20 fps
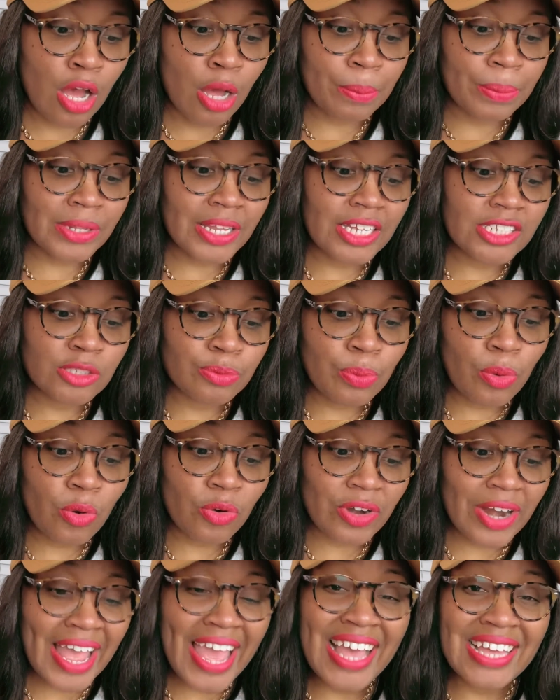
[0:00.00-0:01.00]
Plus,
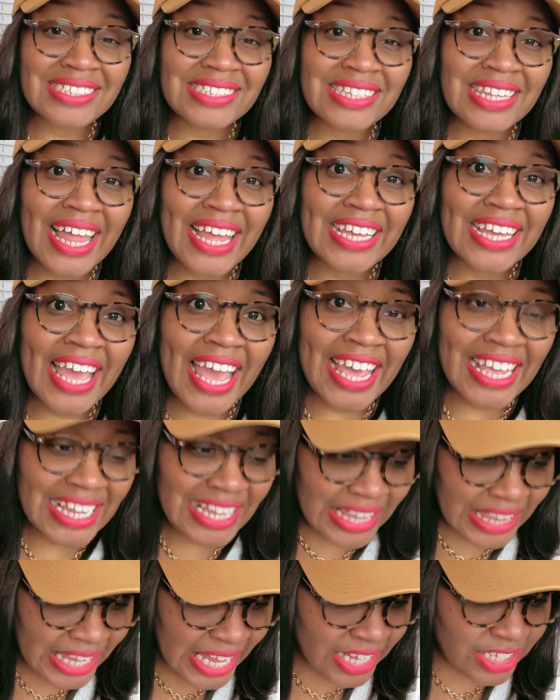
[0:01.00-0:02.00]
Porter has like a
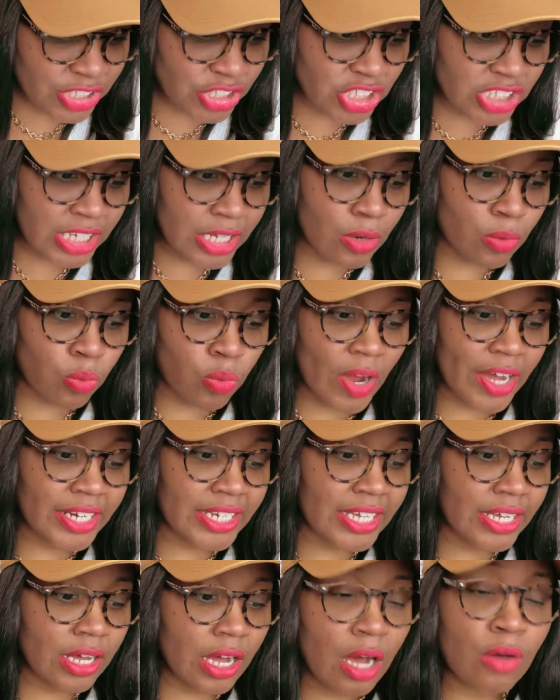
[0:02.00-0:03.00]
lunging,
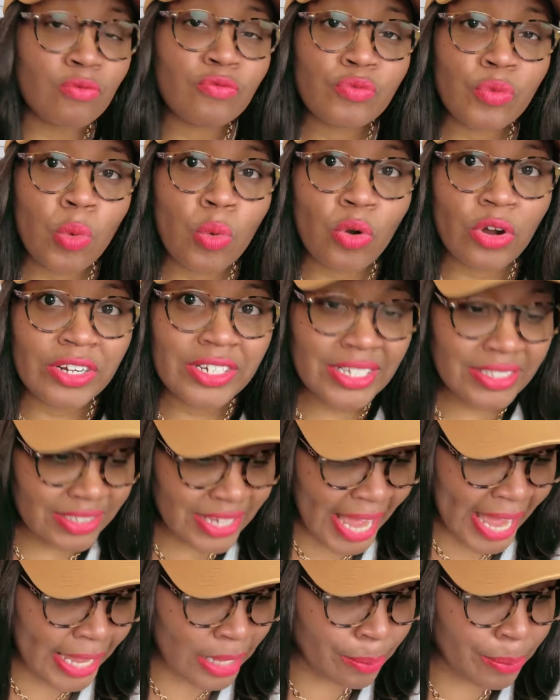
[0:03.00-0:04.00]
running, come forward
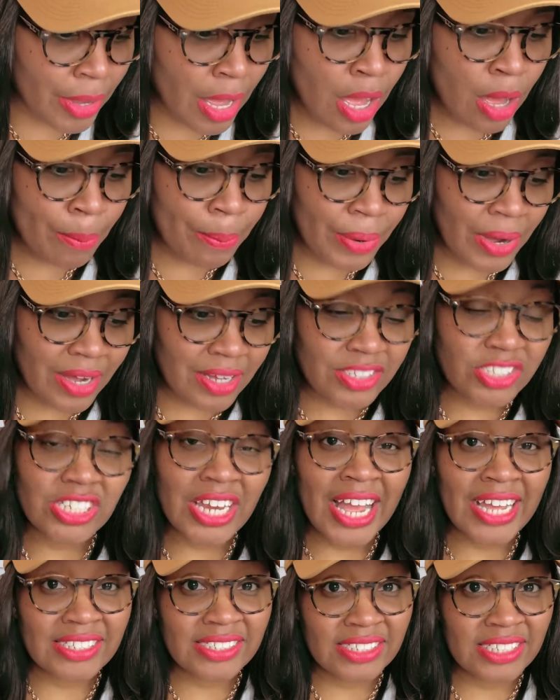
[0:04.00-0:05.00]
type punch.
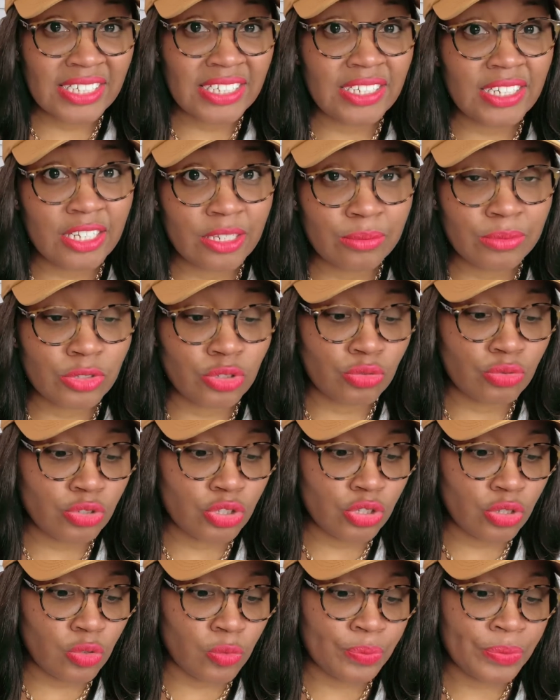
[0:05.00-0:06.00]
I seen him do
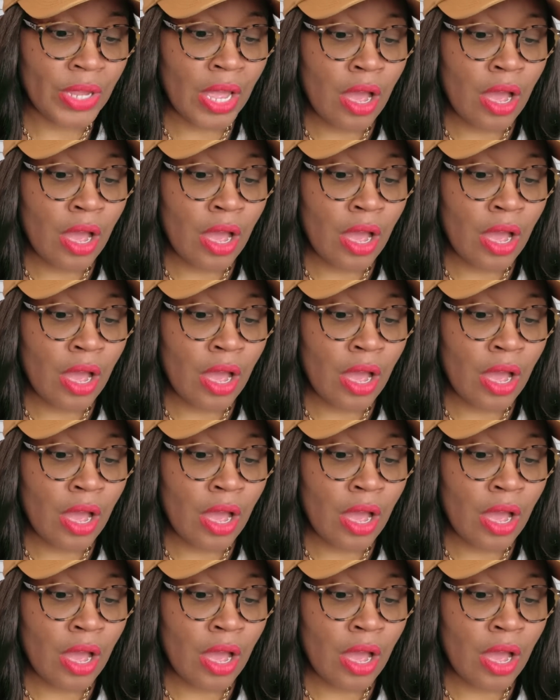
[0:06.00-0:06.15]
too.